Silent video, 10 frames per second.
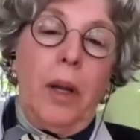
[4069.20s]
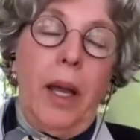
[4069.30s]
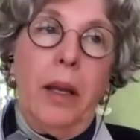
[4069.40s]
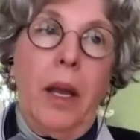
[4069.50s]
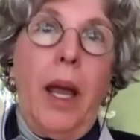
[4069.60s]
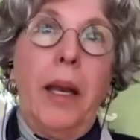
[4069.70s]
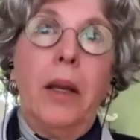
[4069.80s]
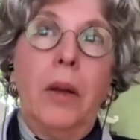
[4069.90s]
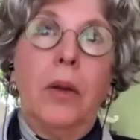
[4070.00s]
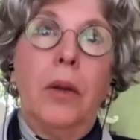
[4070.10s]

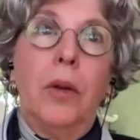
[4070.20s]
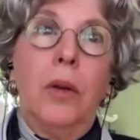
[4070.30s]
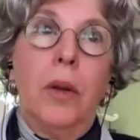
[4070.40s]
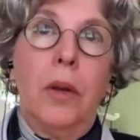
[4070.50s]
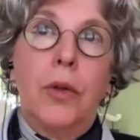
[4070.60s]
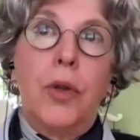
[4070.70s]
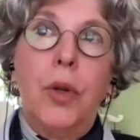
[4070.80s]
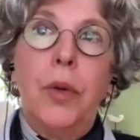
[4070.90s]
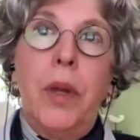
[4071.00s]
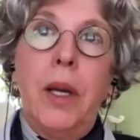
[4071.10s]
and there's
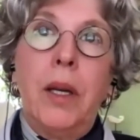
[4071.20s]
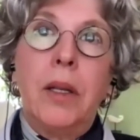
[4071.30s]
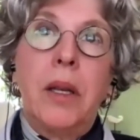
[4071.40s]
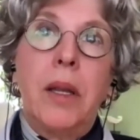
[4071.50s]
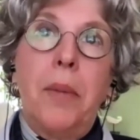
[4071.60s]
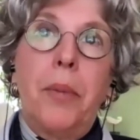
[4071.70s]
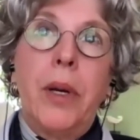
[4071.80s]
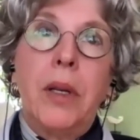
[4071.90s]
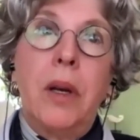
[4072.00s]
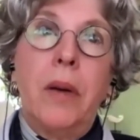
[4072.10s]
two things that
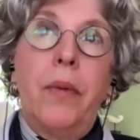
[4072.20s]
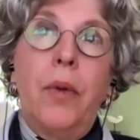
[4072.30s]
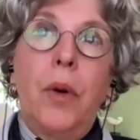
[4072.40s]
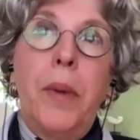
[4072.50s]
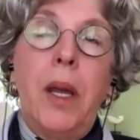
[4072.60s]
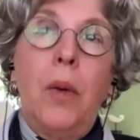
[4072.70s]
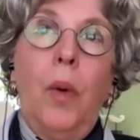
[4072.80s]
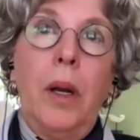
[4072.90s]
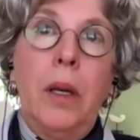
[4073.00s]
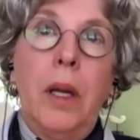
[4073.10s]
brings up for me.
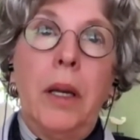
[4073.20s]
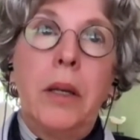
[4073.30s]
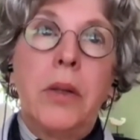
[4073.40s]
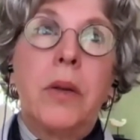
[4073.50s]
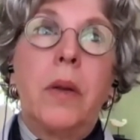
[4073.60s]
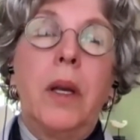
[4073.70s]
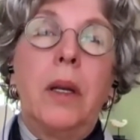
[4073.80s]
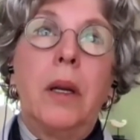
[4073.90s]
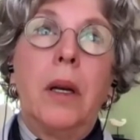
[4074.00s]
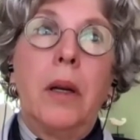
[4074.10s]
One is that
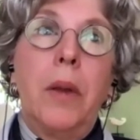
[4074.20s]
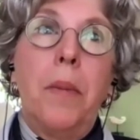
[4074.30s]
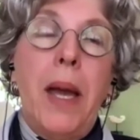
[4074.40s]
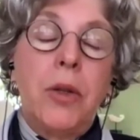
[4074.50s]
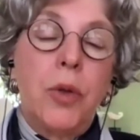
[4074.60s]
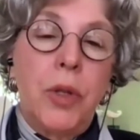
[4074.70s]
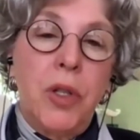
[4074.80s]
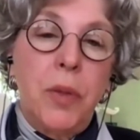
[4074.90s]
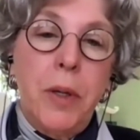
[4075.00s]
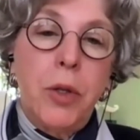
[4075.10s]
the master's in
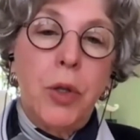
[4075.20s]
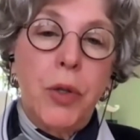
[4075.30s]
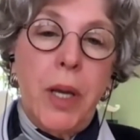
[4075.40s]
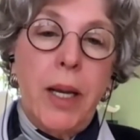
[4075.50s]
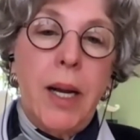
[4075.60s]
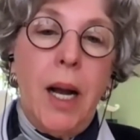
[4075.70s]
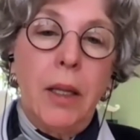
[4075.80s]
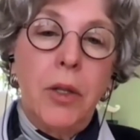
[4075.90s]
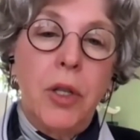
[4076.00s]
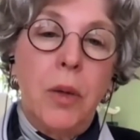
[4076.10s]
spiritual
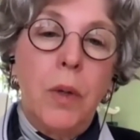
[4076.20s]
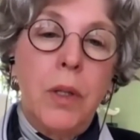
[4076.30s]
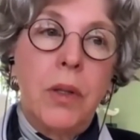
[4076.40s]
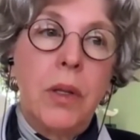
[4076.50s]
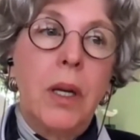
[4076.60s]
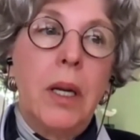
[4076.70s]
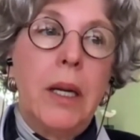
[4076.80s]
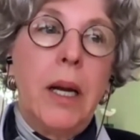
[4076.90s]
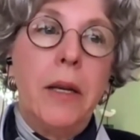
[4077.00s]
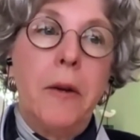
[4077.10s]
psychology was
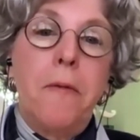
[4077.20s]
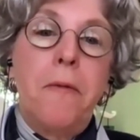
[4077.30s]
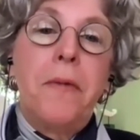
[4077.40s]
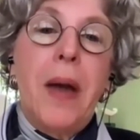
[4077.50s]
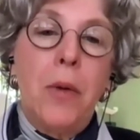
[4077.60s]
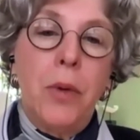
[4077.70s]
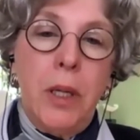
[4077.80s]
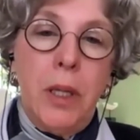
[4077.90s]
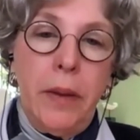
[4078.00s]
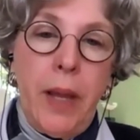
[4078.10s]
kind of
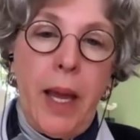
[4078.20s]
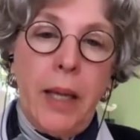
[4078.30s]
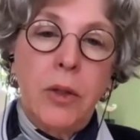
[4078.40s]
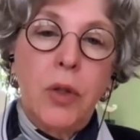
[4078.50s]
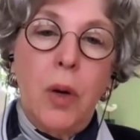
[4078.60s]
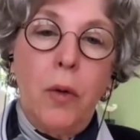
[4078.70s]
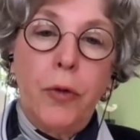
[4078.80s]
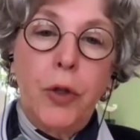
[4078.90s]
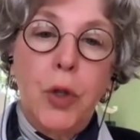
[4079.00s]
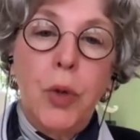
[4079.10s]
founded in that. So
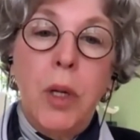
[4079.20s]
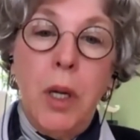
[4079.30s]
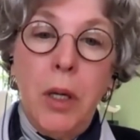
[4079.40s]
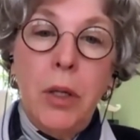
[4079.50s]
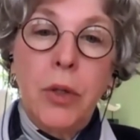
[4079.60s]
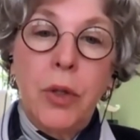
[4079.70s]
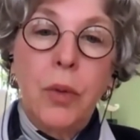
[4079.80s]
for 2 years,